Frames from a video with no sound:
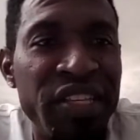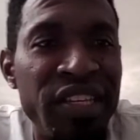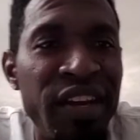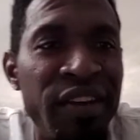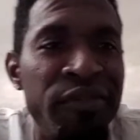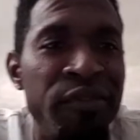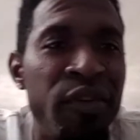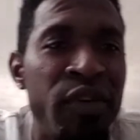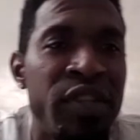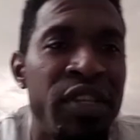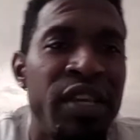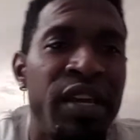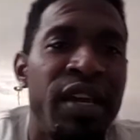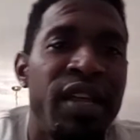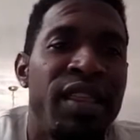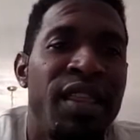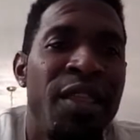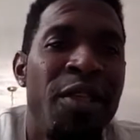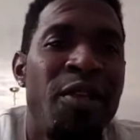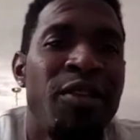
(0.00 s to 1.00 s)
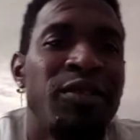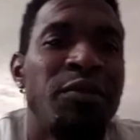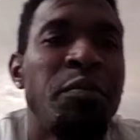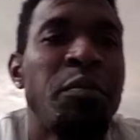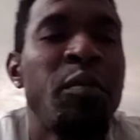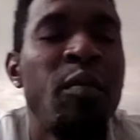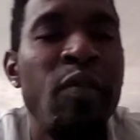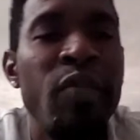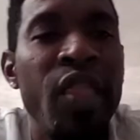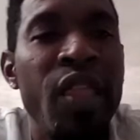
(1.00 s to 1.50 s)
reach a foot yet.
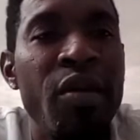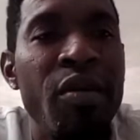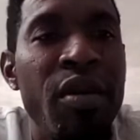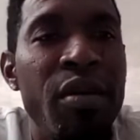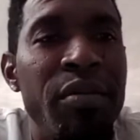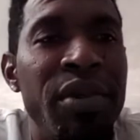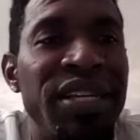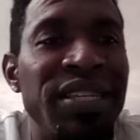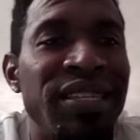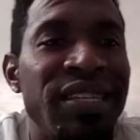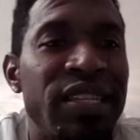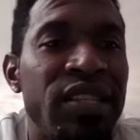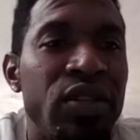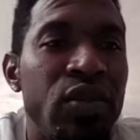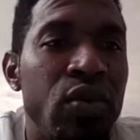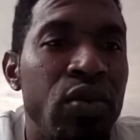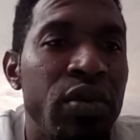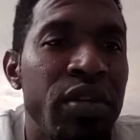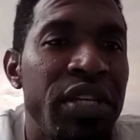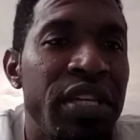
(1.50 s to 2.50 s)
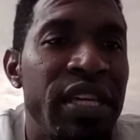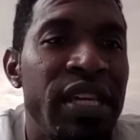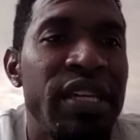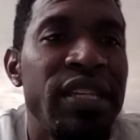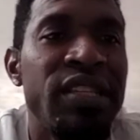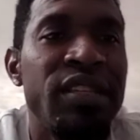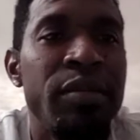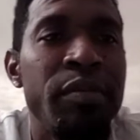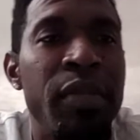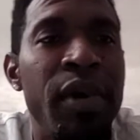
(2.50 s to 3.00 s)
But I said two
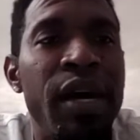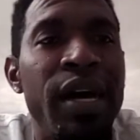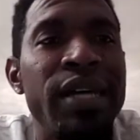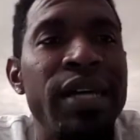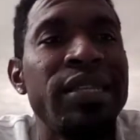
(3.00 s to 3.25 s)
case the